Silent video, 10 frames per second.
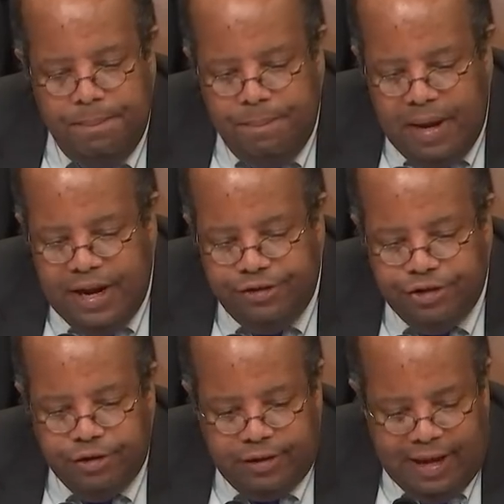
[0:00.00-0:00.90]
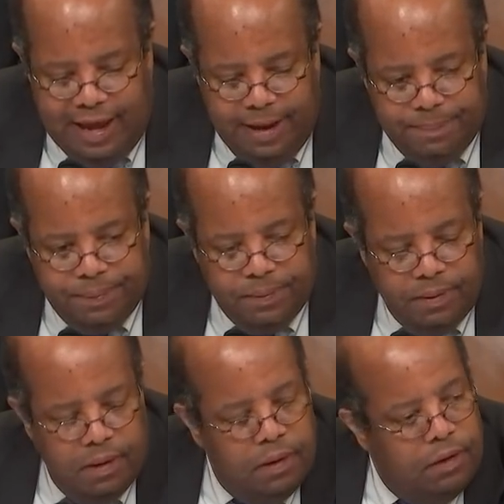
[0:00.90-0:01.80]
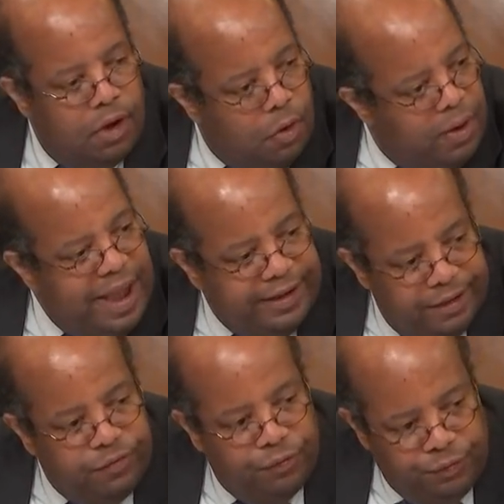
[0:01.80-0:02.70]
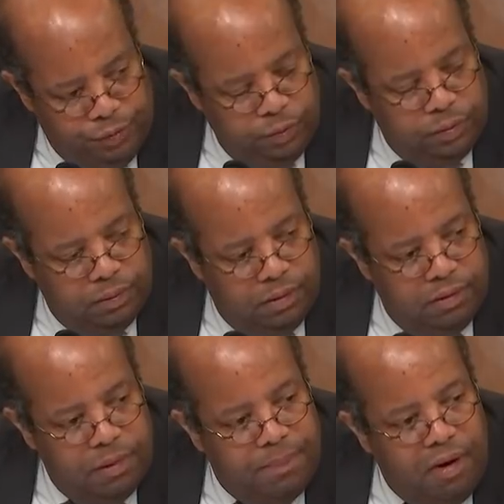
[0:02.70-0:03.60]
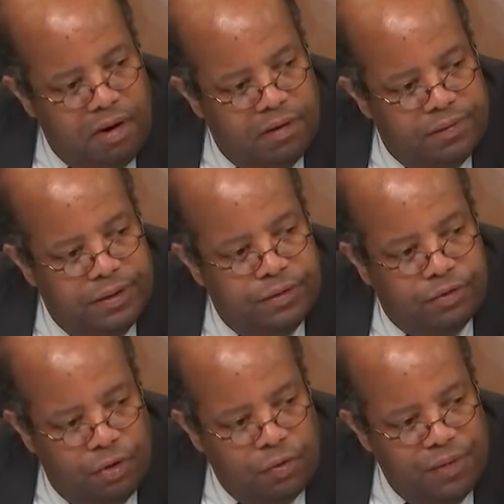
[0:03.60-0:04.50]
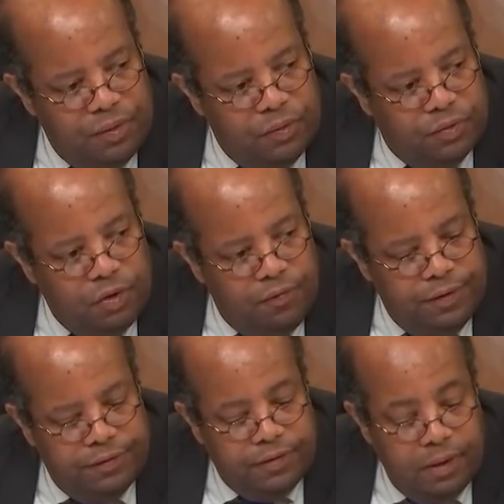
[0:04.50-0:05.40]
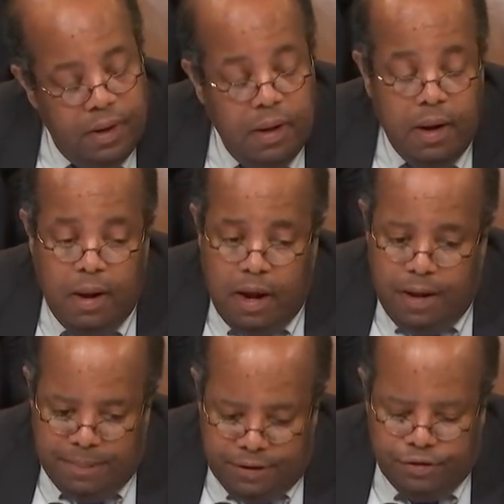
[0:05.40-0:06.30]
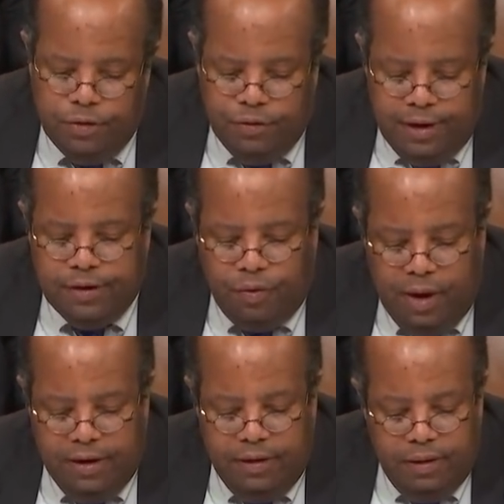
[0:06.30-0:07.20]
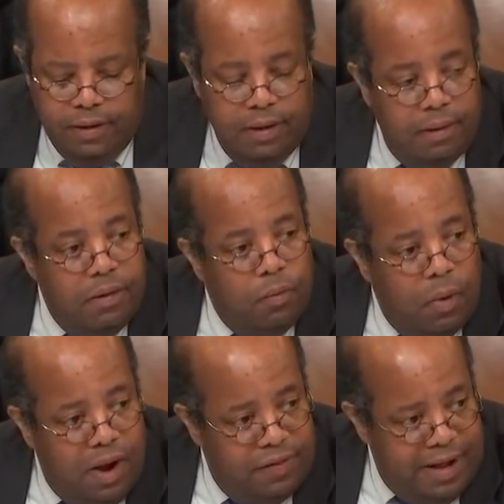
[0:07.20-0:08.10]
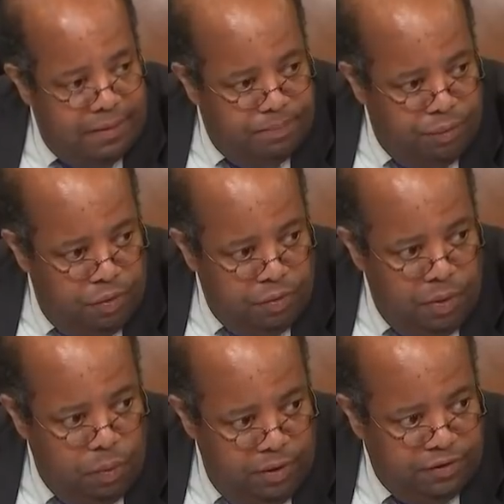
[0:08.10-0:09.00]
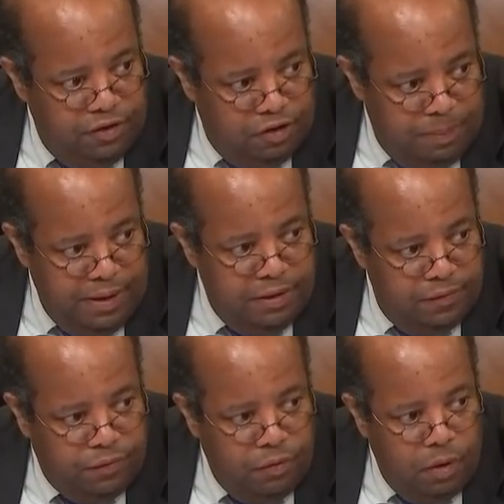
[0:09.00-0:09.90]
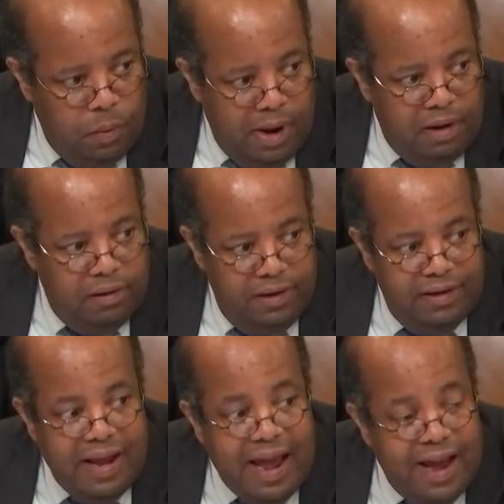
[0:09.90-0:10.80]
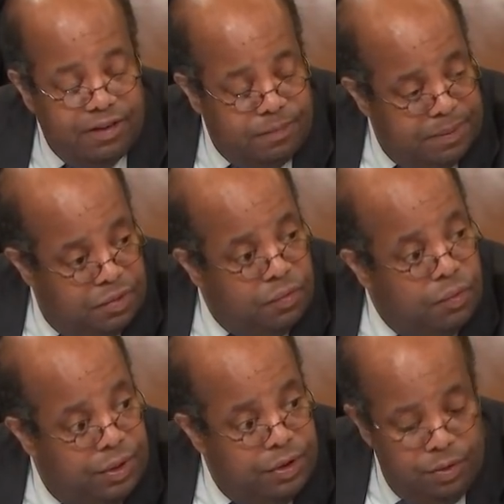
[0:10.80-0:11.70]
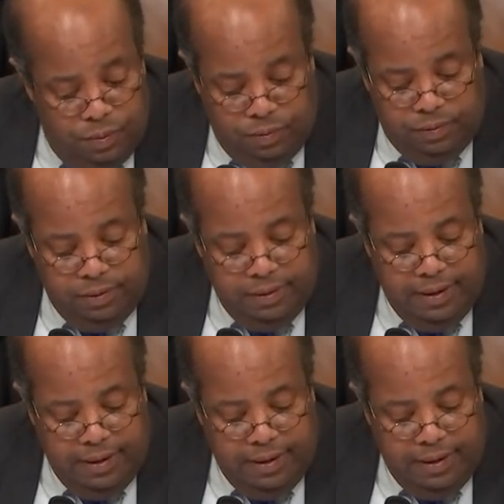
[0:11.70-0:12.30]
Major gap, low-hanging fruit on the part of the Internal Revenue Service, but to their credit, while that program was suspended for a while, it has been renewed.